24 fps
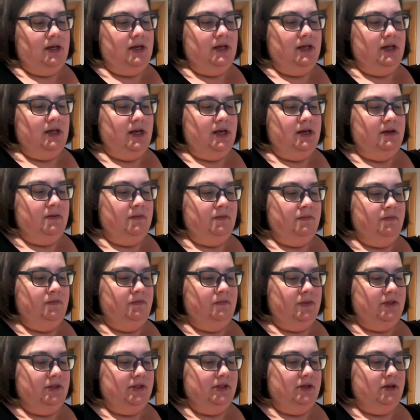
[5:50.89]
it kind of
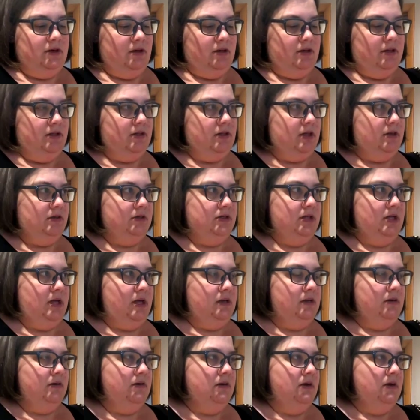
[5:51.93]
puts it all in there together.